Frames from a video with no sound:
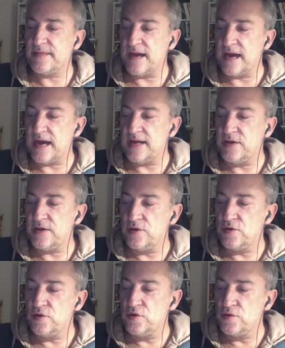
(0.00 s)
I
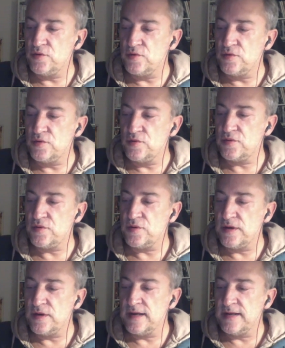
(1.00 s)
knew,
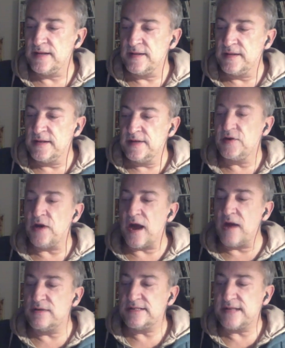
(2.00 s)
you know,
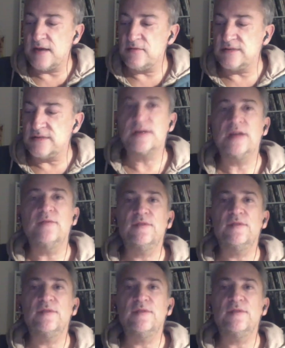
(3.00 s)
I was looking